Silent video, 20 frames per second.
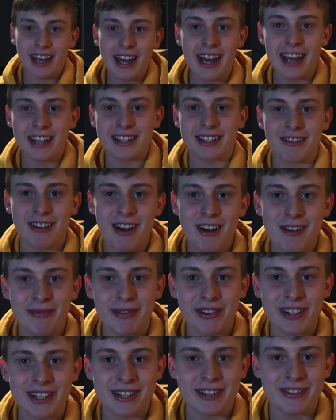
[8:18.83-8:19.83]
yeah, it's a crowd
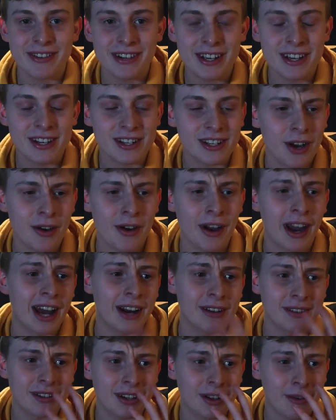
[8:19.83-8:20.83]
pleaser. It really gets you going, and
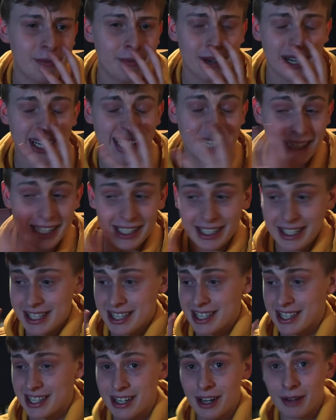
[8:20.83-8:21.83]
it was completely
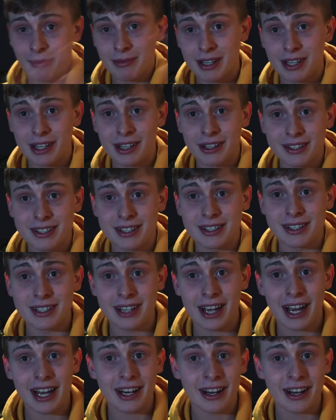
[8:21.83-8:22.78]
snubbed at the Oscars. I